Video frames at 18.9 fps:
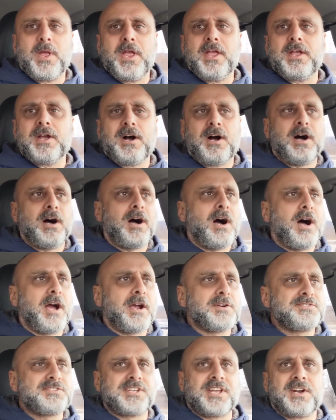being a
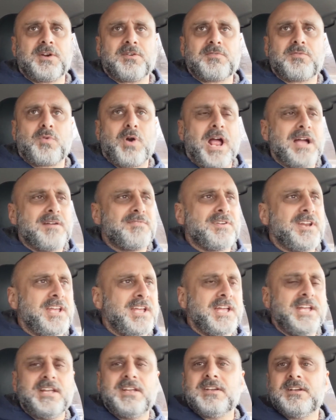higher center of
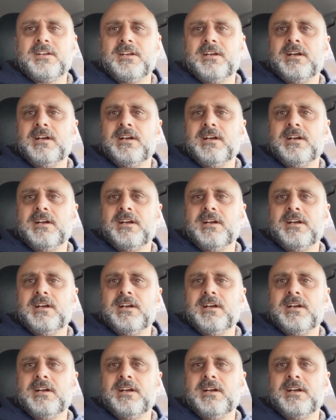gravity